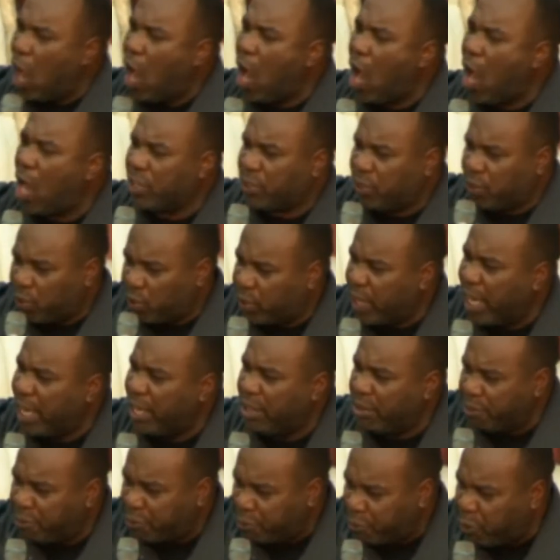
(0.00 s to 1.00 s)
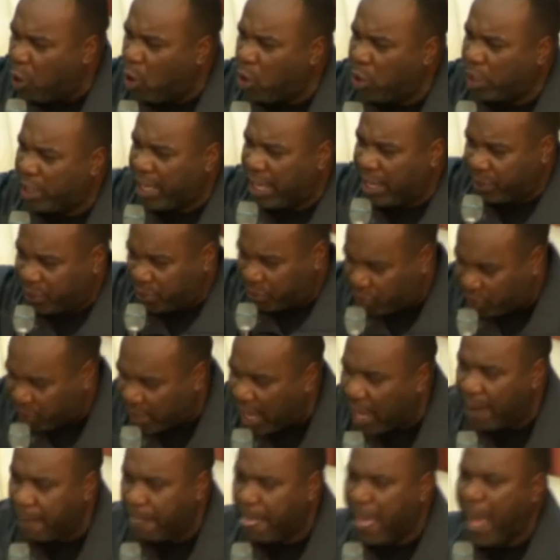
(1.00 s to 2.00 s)
God sent forth his
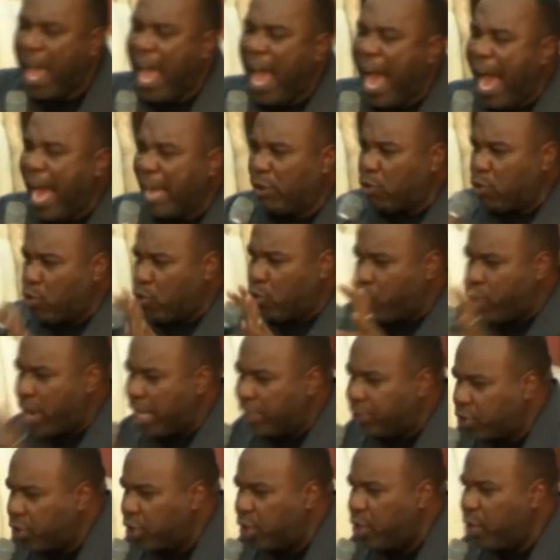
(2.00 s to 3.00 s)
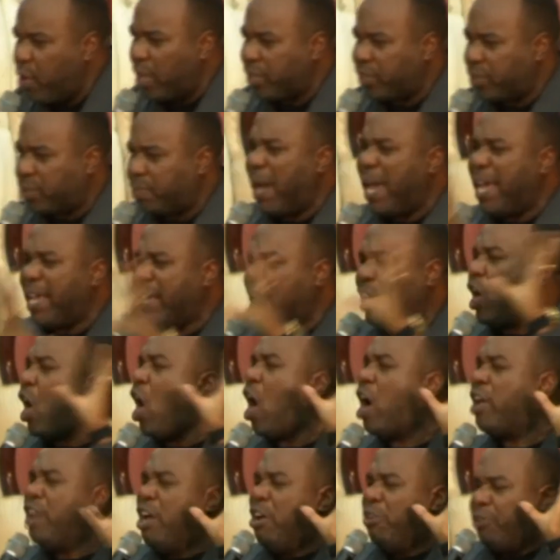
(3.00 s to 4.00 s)
son and rescue us, my
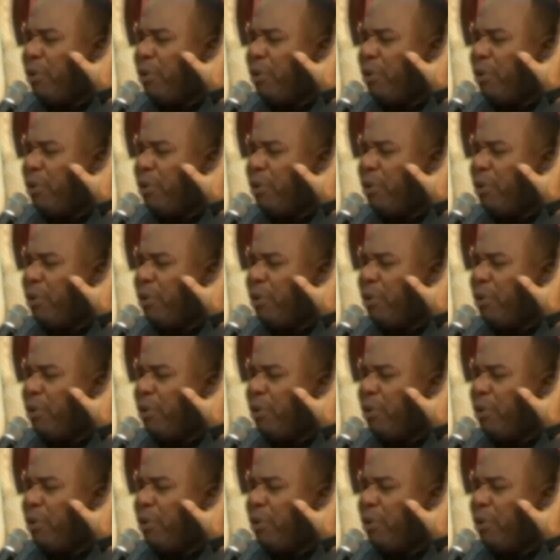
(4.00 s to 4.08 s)
God,